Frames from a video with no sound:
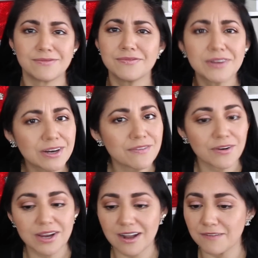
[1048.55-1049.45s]
Very,
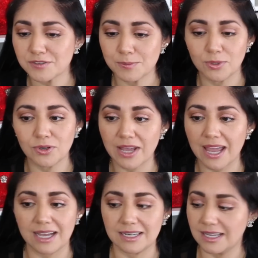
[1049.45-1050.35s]
very comfortable,
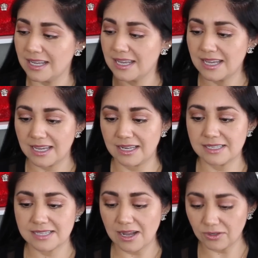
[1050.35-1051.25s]
and it
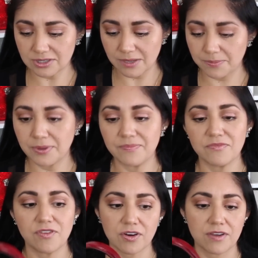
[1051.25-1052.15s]
is held up
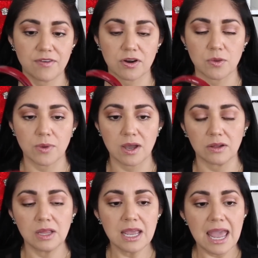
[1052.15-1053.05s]
very, very well.